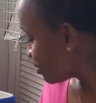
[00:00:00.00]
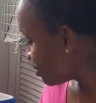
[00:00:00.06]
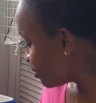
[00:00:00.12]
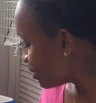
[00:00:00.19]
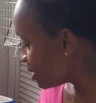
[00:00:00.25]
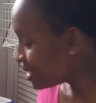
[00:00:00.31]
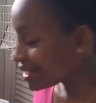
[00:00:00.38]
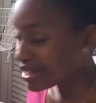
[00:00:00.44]
he
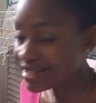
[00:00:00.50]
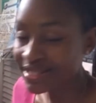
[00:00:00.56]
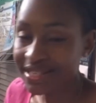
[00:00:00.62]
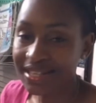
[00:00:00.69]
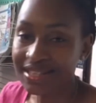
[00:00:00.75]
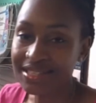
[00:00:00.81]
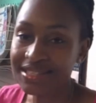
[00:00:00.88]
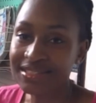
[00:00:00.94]
can't
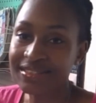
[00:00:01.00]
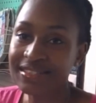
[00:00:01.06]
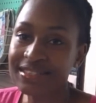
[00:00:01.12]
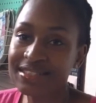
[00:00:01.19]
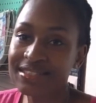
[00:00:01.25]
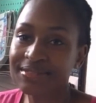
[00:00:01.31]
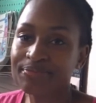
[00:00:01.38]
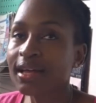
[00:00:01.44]
get to it.
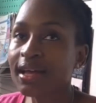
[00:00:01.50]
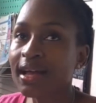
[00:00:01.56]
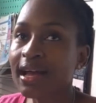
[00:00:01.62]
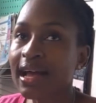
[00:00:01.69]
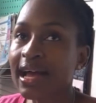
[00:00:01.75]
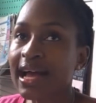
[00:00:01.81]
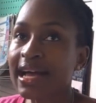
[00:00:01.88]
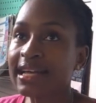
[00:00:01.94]

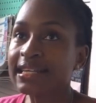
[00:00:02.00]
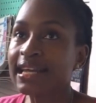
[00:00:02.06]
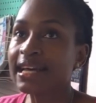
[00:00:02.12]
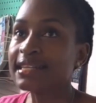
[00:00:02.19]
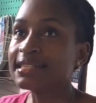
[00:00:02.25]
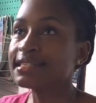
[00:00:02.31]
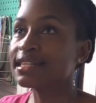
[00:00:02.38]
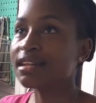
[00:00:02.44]
I like
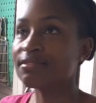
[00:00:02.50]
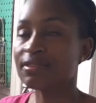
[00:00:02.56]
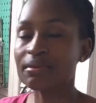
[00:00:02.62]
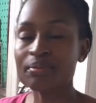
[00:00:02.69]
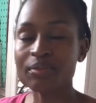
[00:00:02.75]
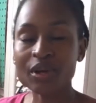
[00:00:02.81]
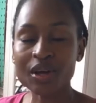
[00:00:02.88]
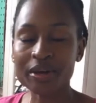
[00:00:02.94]

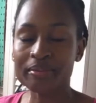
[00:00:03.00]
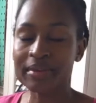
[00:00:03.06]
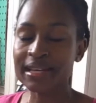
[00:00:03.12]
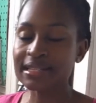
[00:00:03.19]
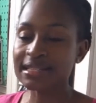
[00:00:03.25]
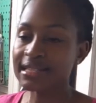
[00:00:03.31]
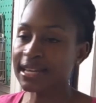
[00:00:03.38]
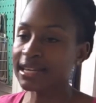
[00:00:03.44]

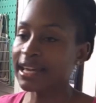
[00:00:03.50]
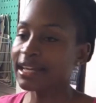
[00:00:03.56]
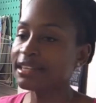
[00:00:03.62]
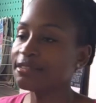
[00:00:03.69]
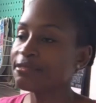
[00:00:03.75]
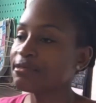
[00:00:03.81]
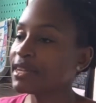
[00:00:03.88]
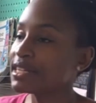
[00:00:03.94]
self-employment. I like the
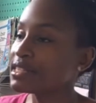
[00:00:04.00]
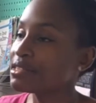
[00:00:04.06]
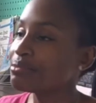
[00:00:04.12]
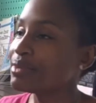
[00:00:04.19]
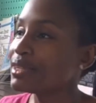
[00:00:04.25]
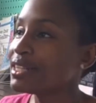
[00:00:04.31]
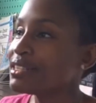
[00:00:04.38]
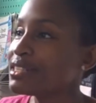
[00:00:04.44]

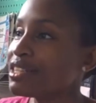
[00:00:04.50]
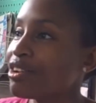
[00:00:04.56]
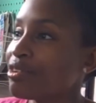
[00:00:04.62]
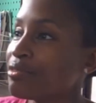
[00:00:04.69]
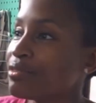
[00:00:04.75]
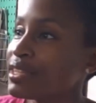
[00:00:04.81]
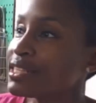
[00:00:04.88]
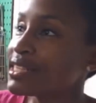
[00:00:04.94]
flexibility of
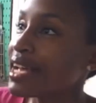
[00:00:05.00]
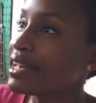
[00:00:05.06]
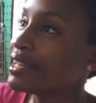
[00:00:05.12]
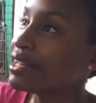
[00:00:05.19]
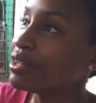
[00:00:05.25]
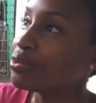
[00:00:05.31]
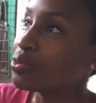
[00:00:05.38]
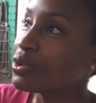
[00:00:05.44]
it. I
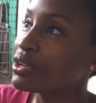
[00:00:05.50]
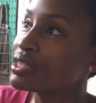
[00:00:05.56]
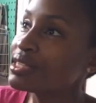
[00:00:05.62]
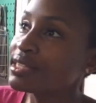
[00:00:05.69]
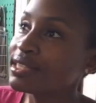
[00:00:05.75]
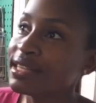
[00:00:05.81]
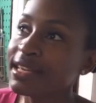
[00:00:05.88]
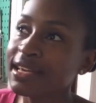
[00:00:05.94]
can work
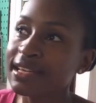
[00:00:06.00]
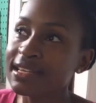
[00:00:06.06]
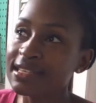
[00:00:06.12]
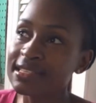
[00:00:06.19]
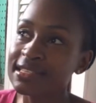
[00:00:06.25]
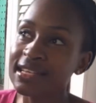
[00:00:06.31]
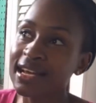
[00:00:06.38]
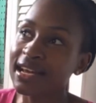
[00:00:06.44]
today and
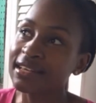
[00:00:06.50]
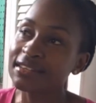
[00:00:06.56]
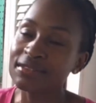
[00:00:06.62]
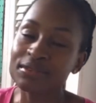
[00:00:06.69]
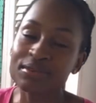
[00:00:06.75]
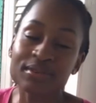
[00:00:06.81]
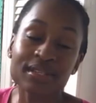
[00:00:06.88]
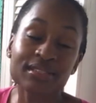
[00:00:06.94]
decide, you know
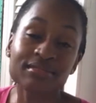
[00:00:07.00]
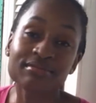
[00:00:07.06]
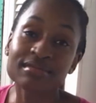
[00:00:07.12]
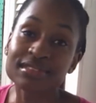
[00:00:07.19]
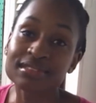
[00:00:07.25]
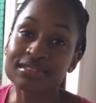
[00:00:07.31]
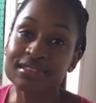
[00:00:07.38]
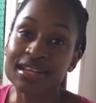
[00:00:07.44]
what,
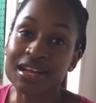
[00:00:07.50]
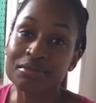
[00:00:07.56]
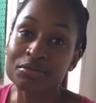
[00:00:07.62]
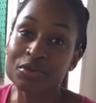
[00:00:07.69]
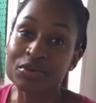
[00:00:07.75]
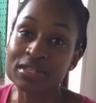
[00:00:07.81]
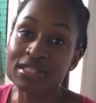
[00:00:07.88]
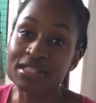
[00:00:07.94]
I'm
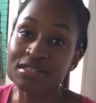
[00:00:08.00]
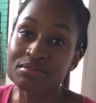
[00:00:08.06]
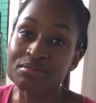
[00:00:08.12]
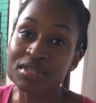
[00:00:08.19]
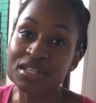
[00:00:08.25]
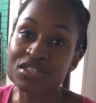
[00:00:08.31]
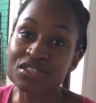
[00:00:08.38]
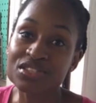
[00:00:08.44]
going to the
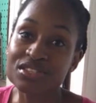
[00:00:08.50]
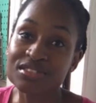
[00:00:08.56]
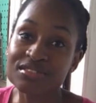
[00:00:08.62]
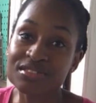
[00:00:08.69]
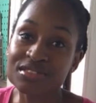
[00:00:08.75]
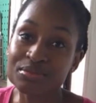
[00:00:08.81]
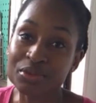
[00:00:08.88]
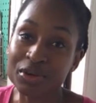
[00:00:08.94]
beach
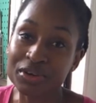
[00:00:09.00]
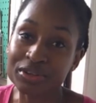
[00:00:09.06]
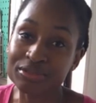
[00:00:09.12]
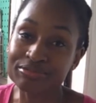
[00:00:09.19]
tomorrow.